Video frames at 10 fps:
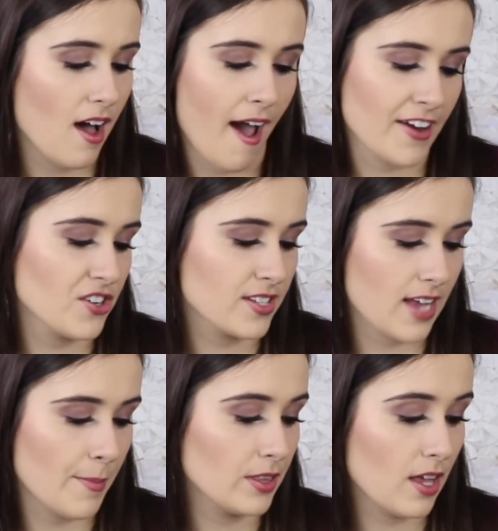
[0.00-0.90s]
I just,
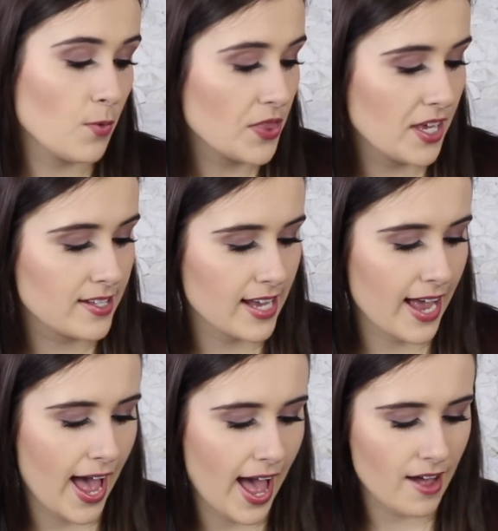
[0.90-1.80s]
I'm in love with this. I
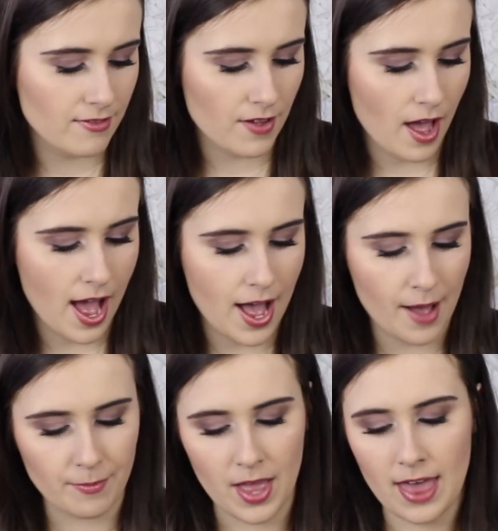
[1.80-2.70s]
have
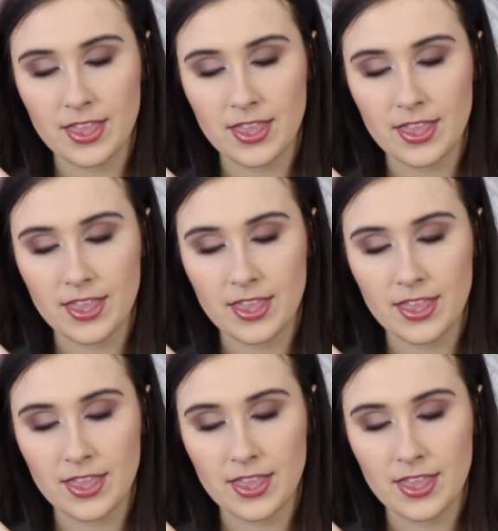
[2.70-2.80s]
um,